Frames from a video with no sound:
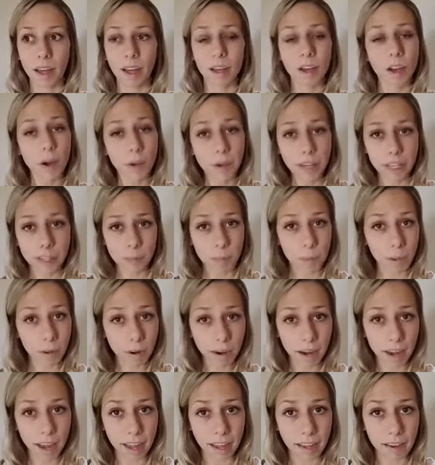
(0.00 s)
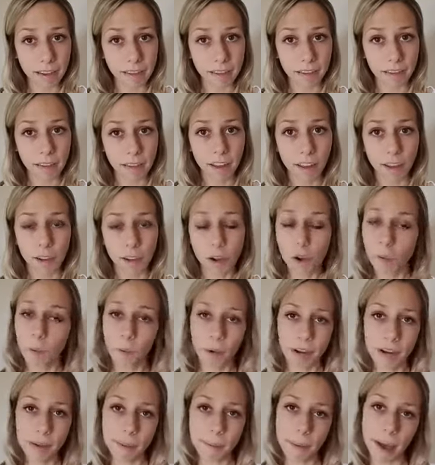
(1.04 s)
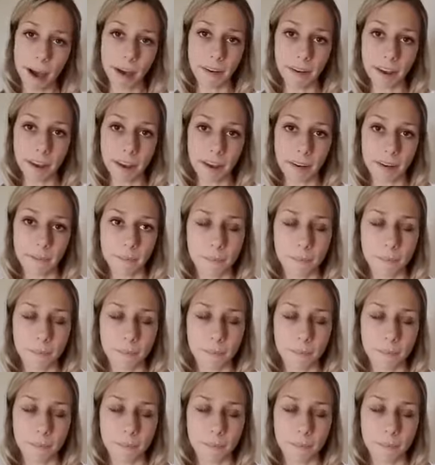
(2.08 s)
Go explore it. Go read about it.